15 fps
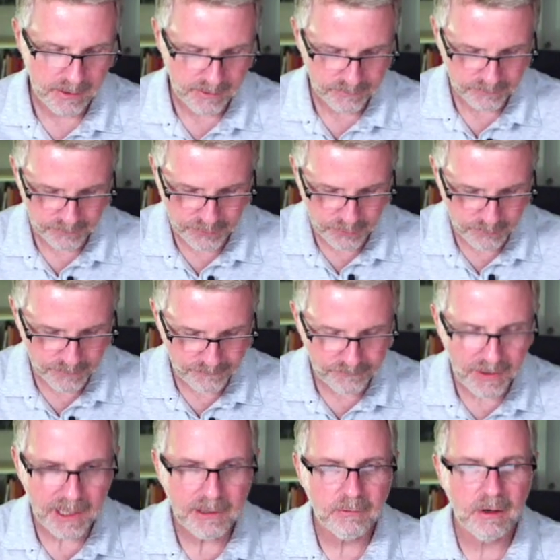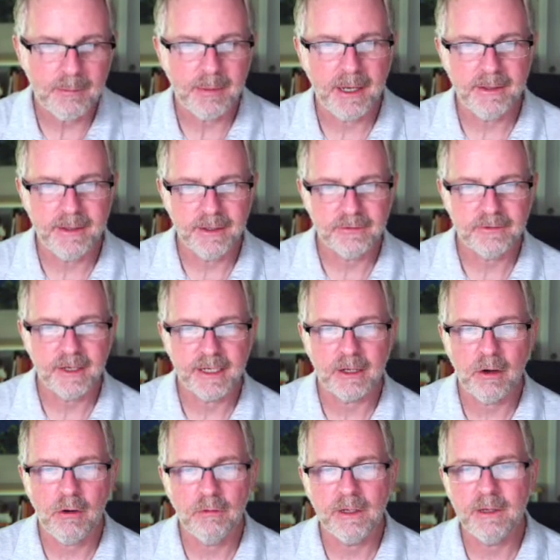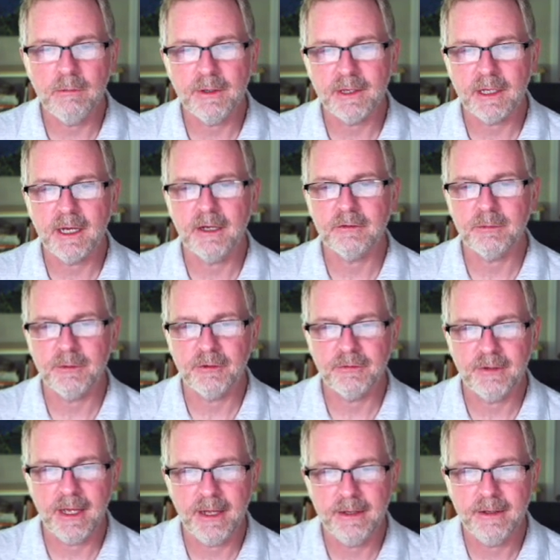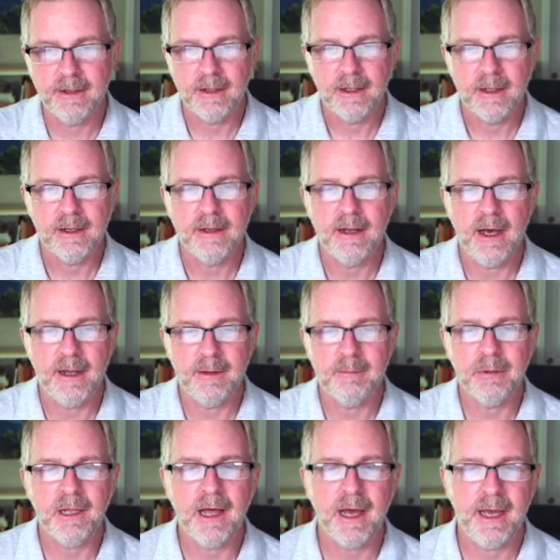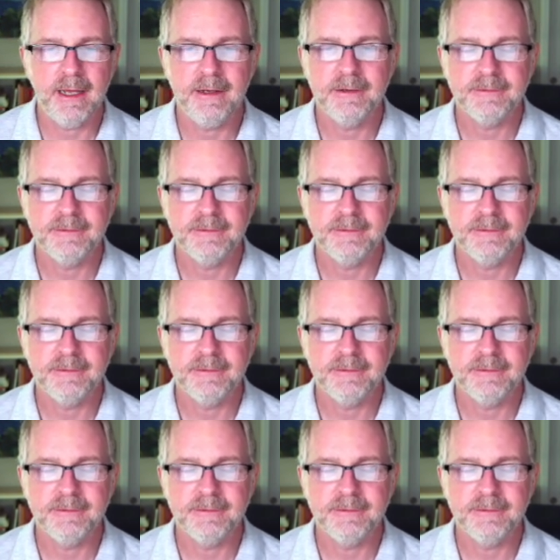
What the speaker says: So you would follow up on this like only what the customer said, not implied.